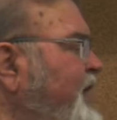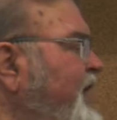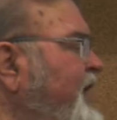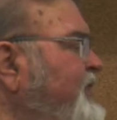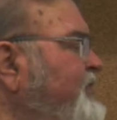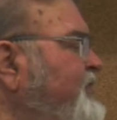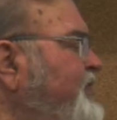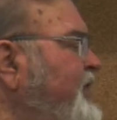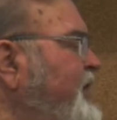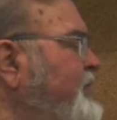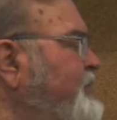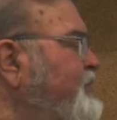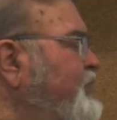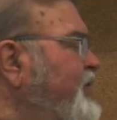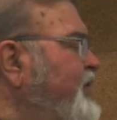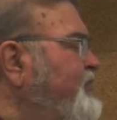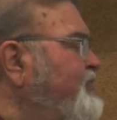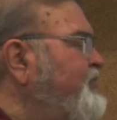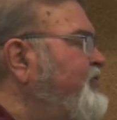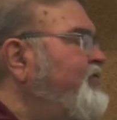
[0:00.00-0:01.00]
fast. And
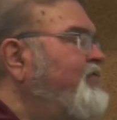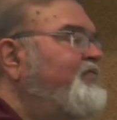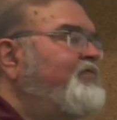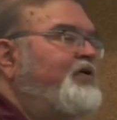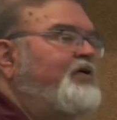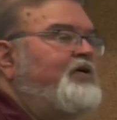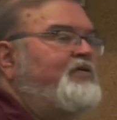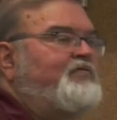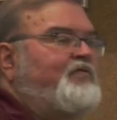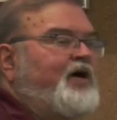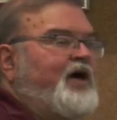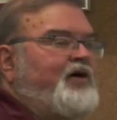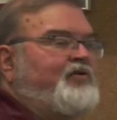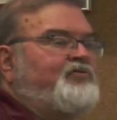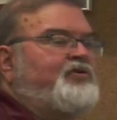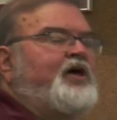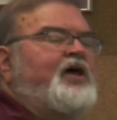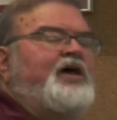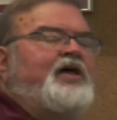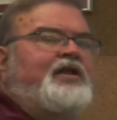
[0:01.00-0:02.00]
presto, very
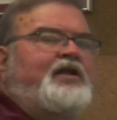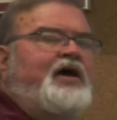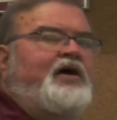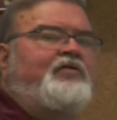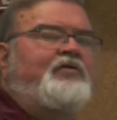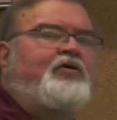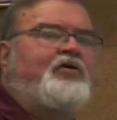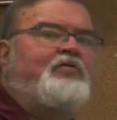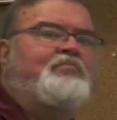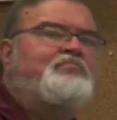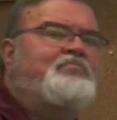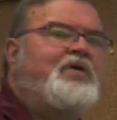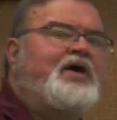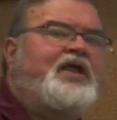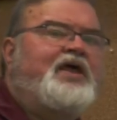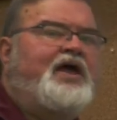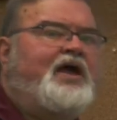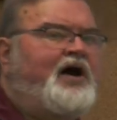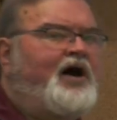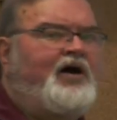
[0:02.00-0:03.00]
fast. Now there are
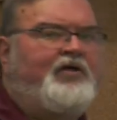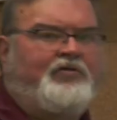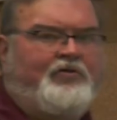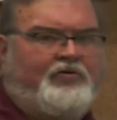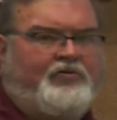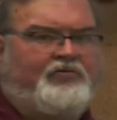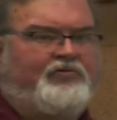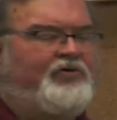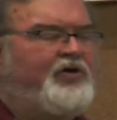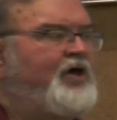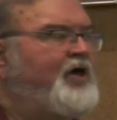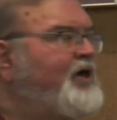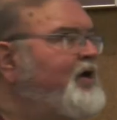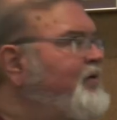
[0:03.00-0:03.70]
many others,